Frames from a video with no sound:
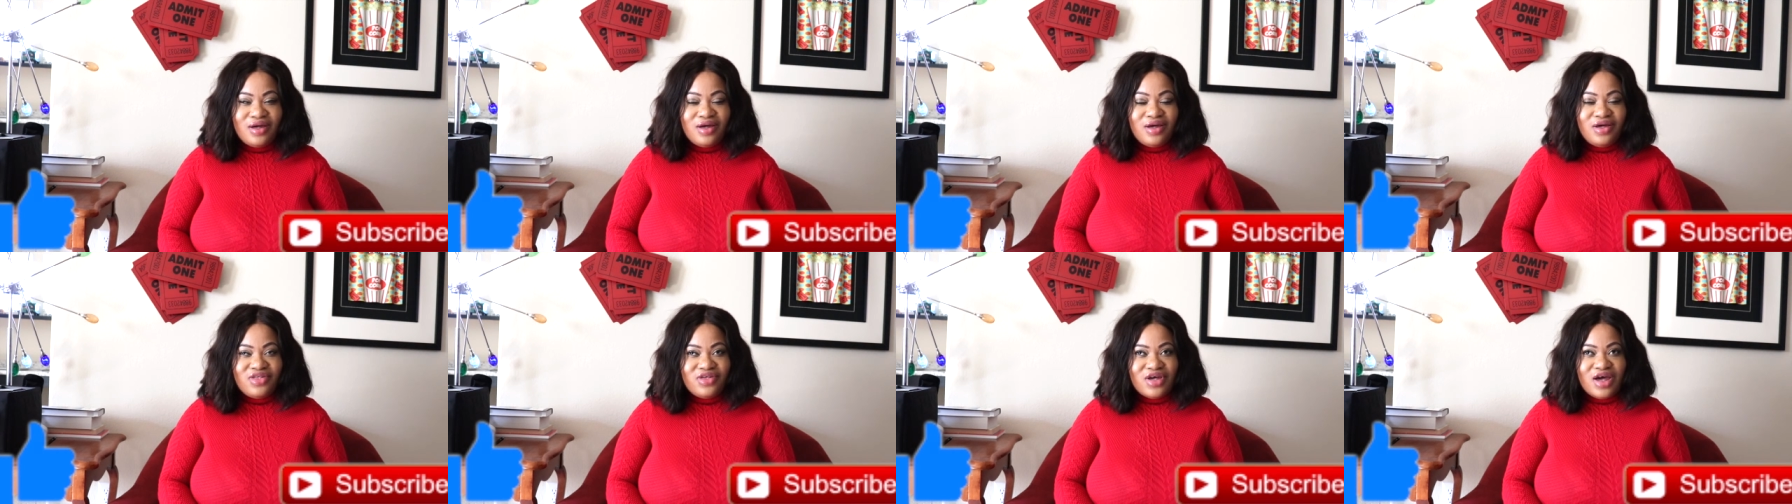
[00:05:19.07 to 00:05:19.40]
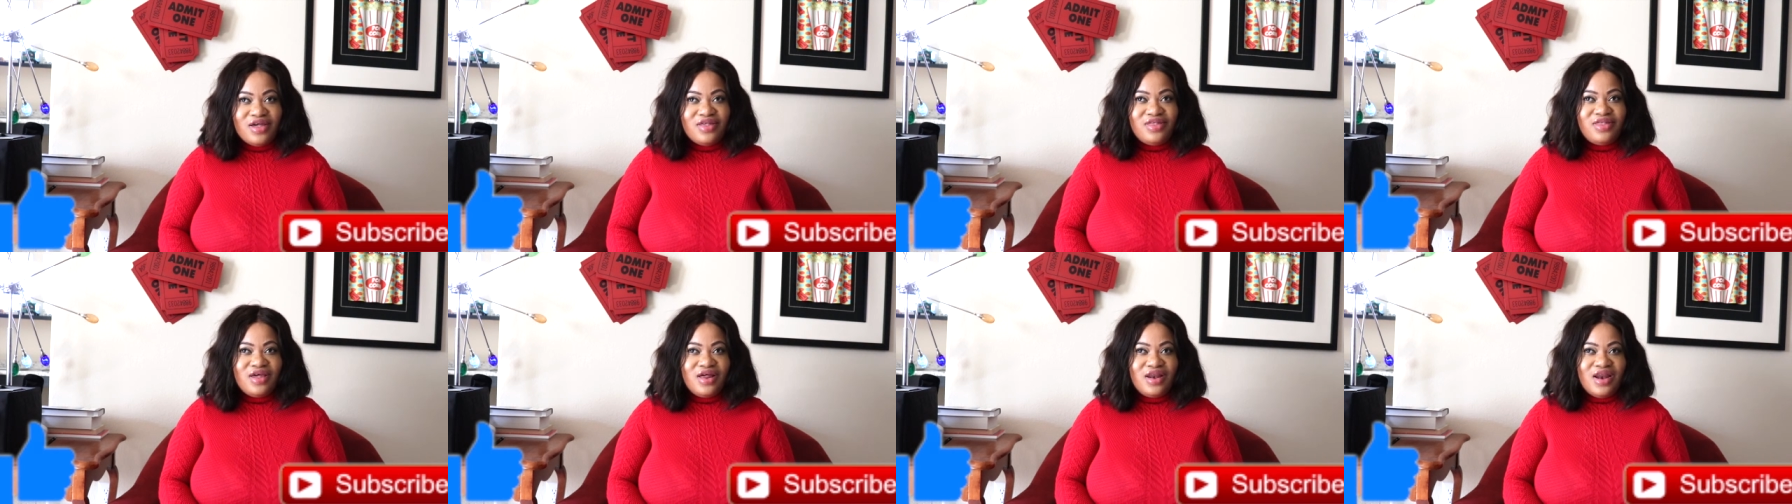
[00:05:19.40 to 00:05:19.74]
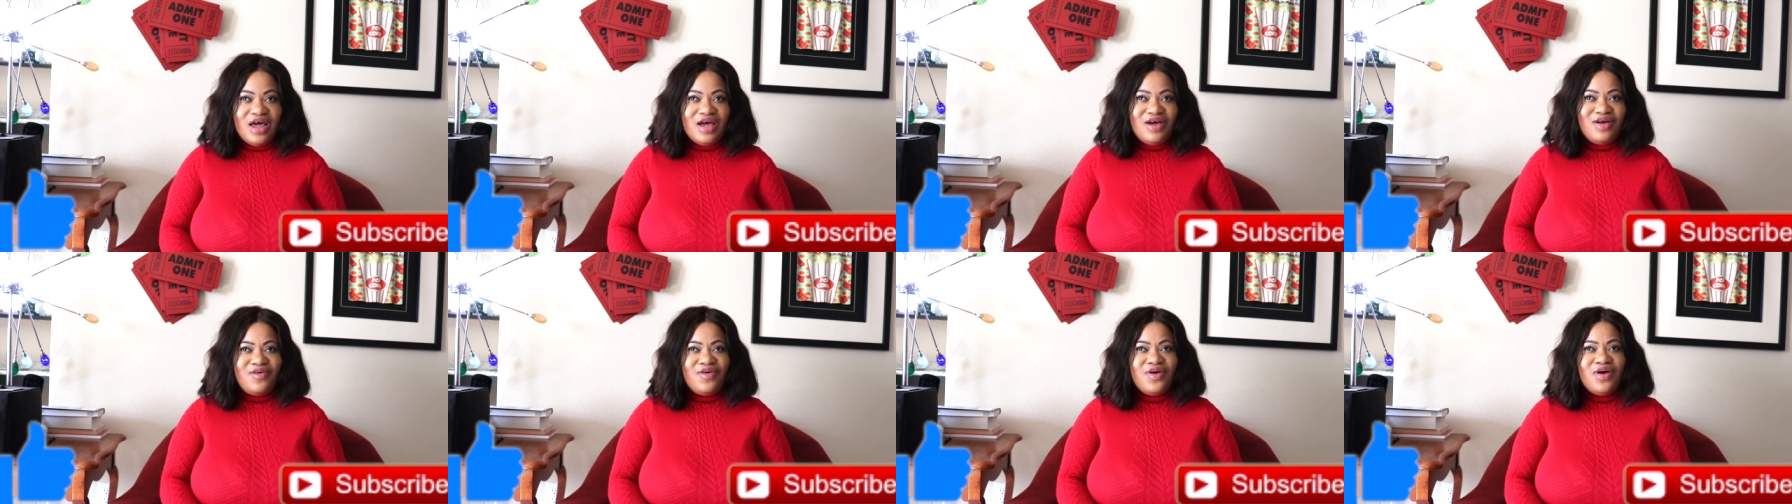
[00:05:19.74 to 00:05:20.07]
So I say
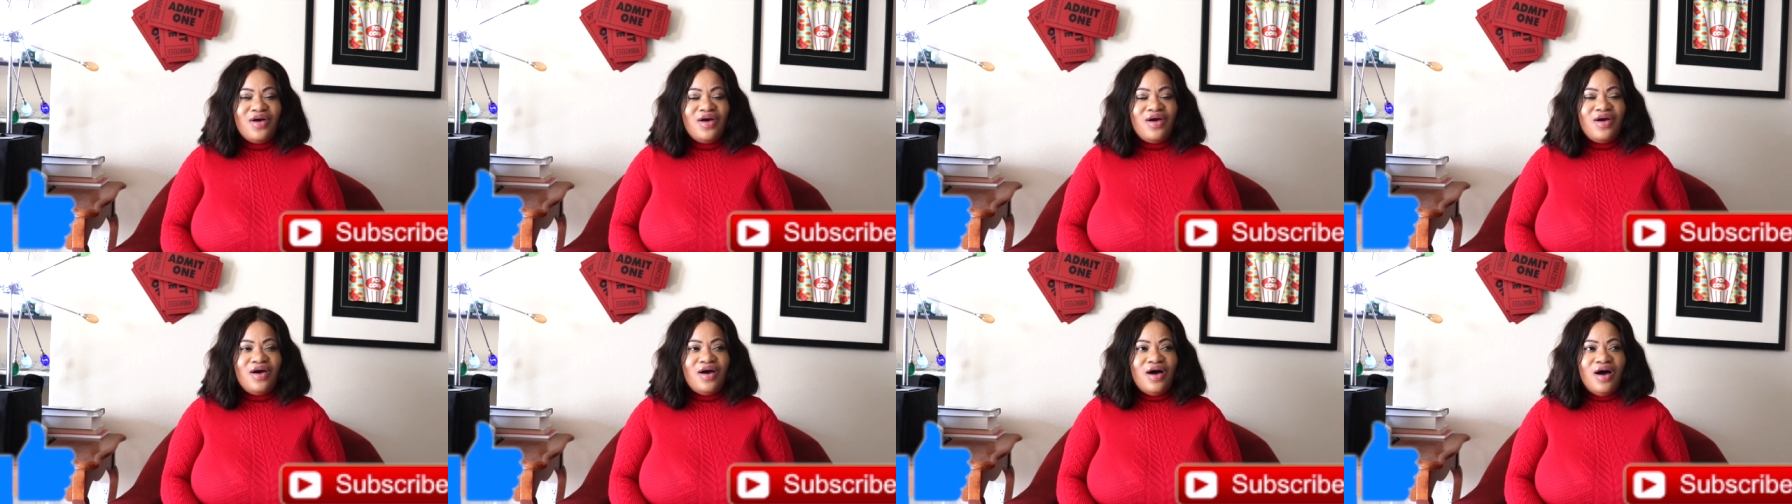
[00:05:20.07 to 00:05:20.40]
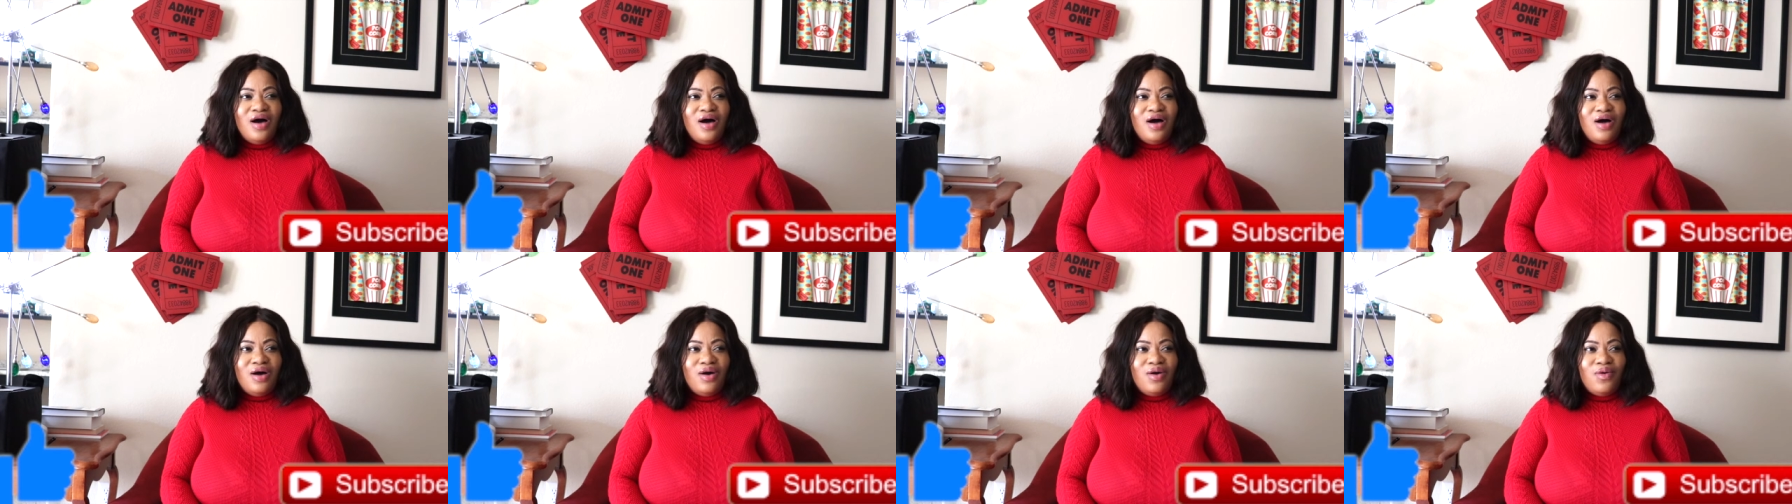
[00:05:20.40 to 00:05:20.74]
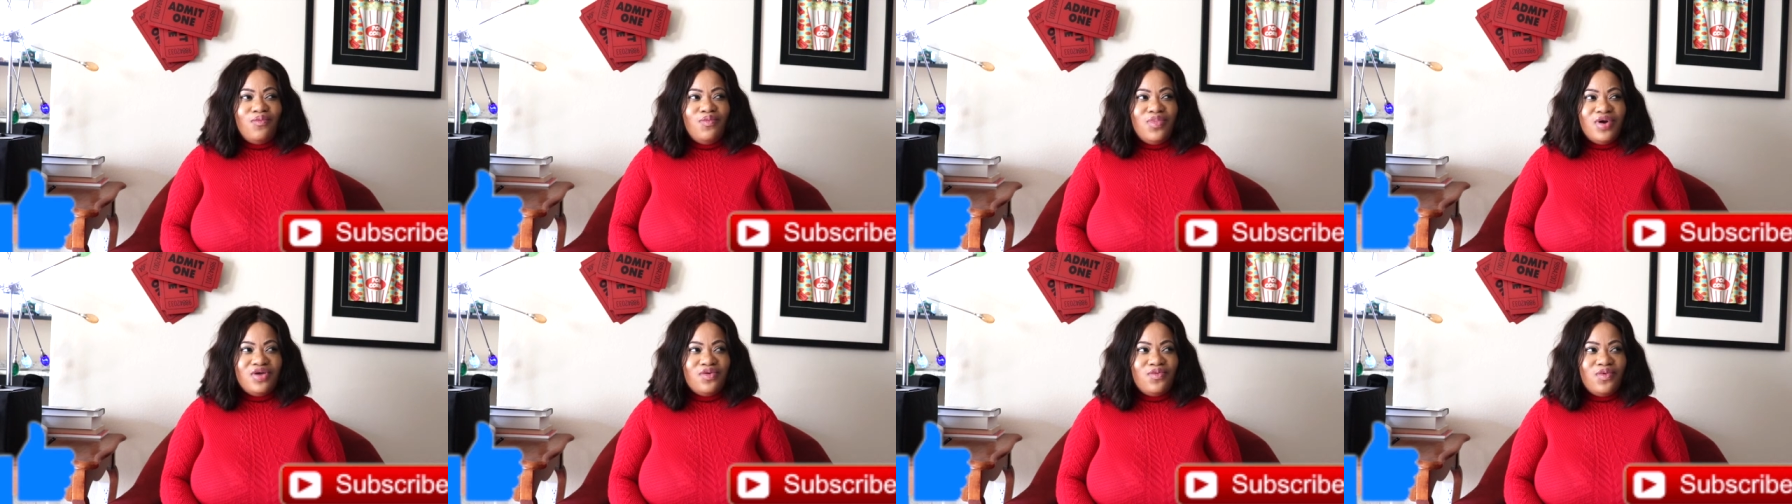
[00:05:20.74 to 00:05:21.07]
like
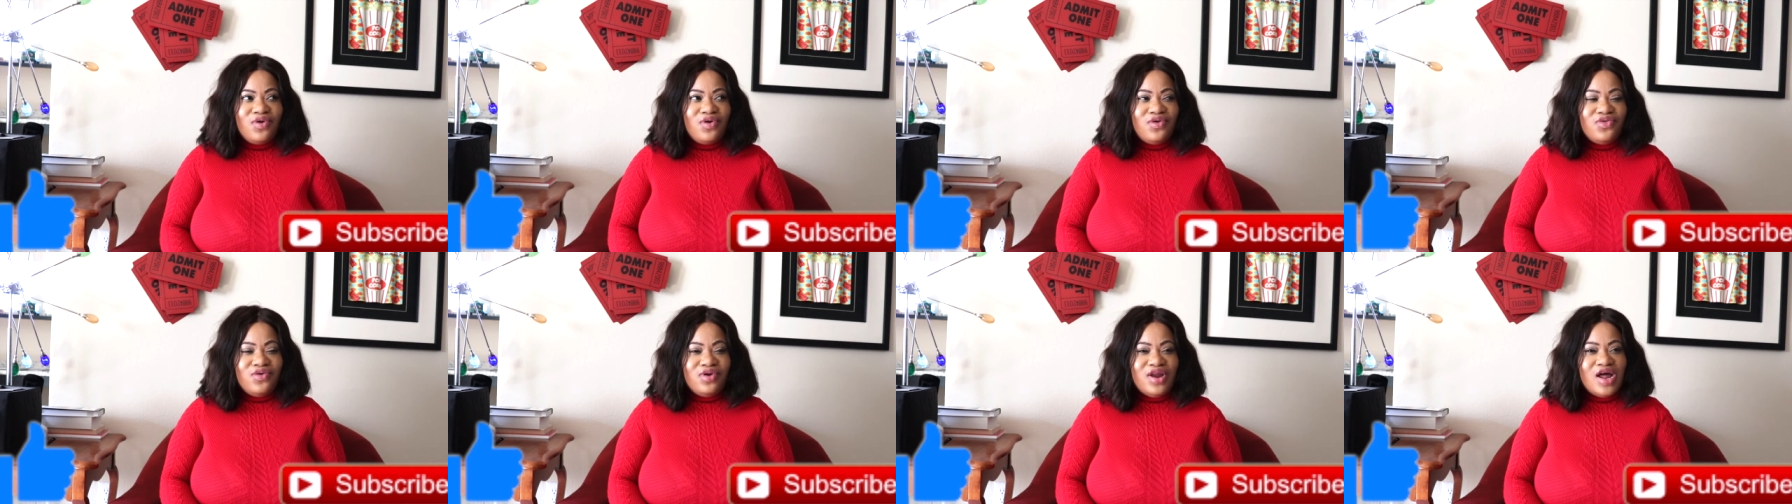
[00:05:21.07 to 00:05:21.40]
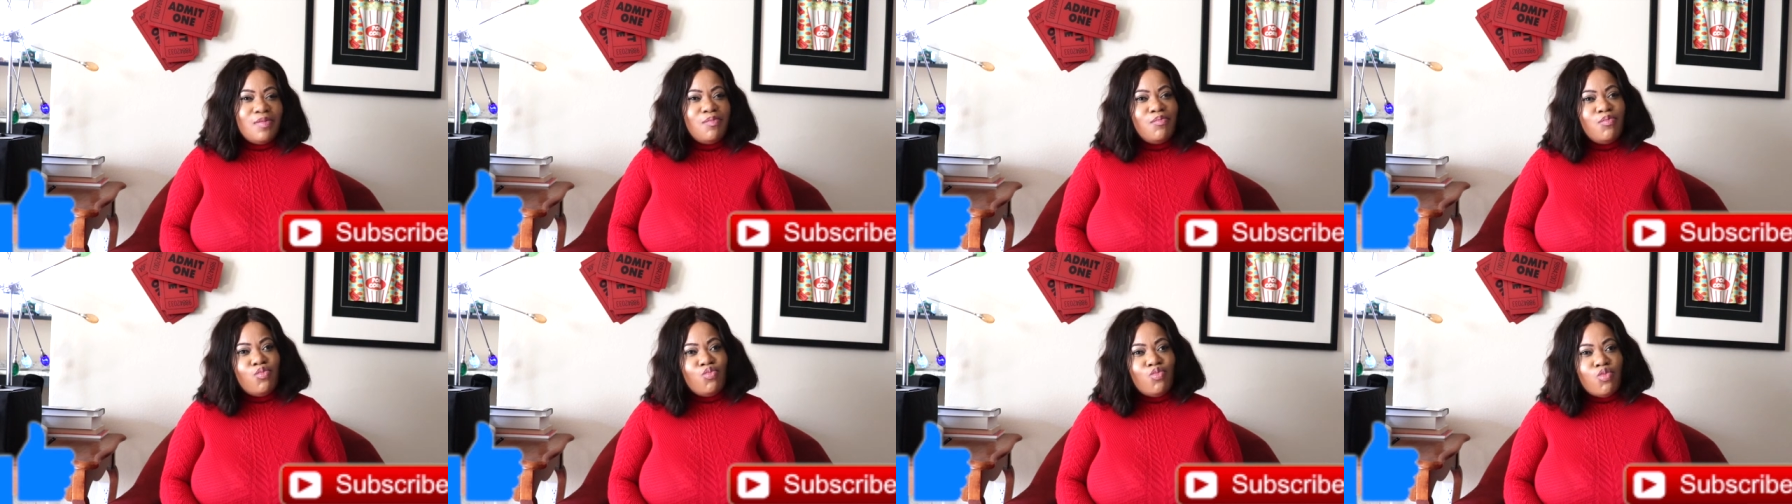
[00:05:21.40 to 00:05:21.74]
when you want to do like